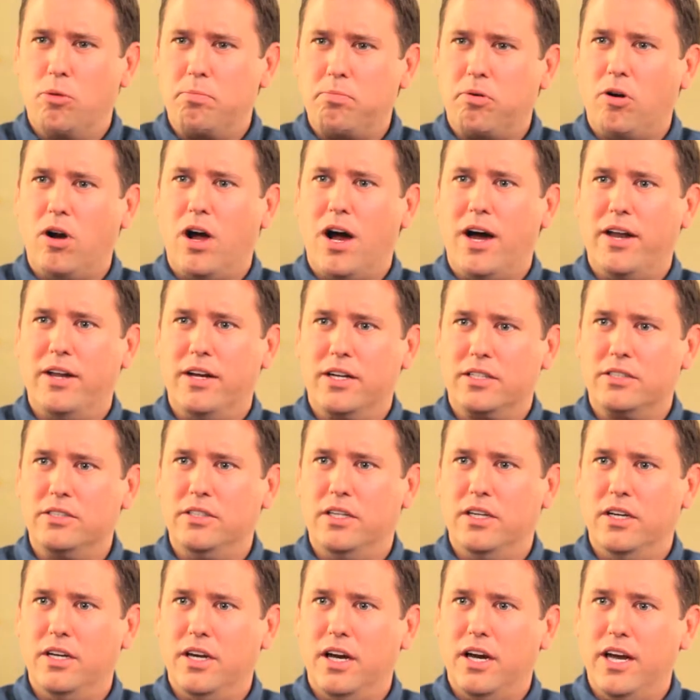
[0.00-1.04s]
product,
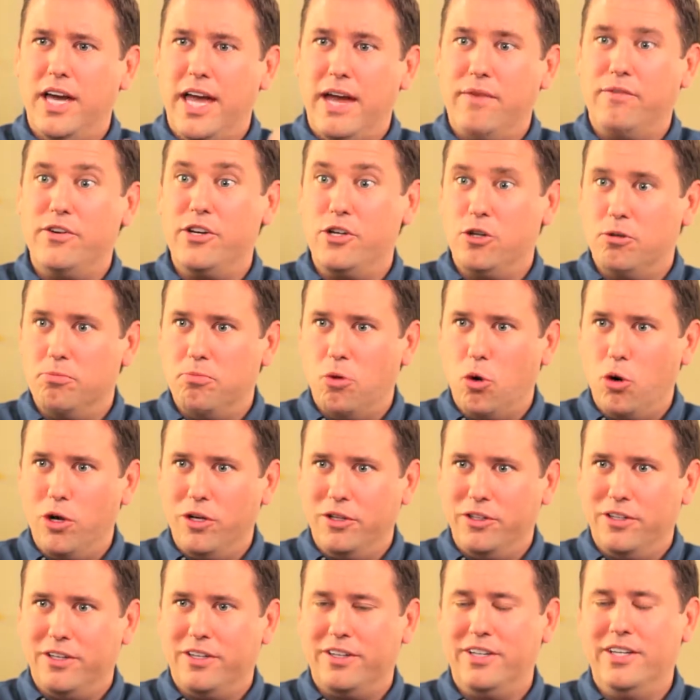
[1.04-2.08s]
a heavier
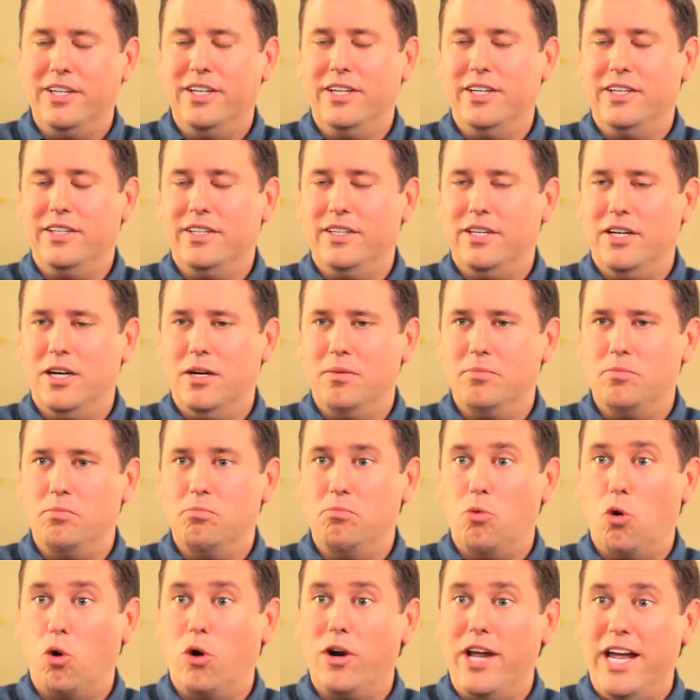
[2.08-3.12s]
boiler,
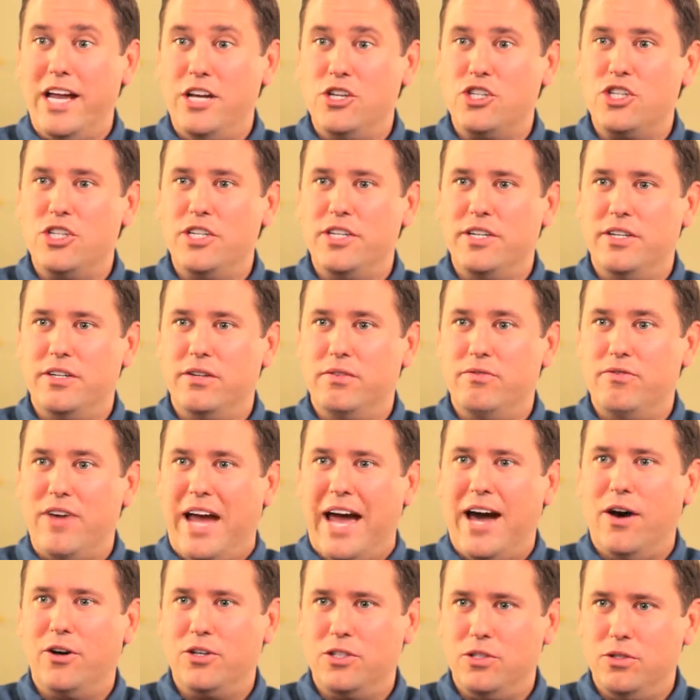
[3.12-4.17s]
more engineer
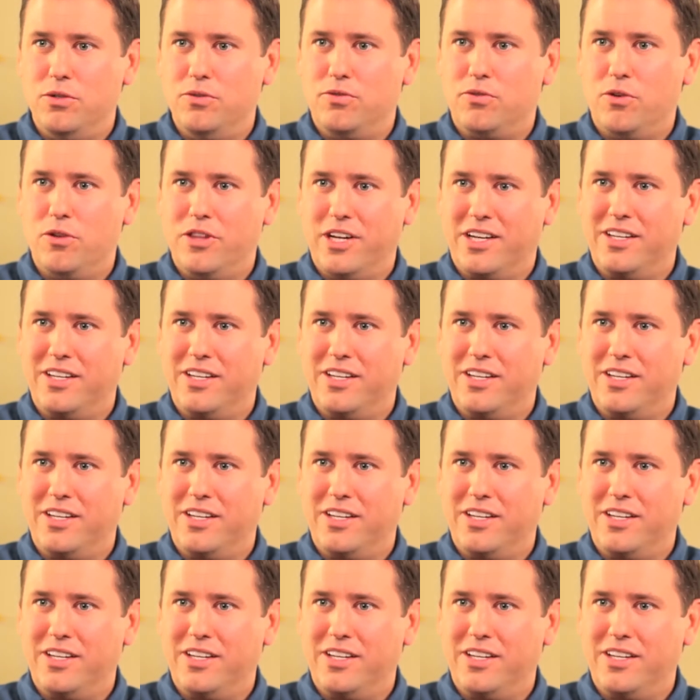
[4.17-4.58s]
value for the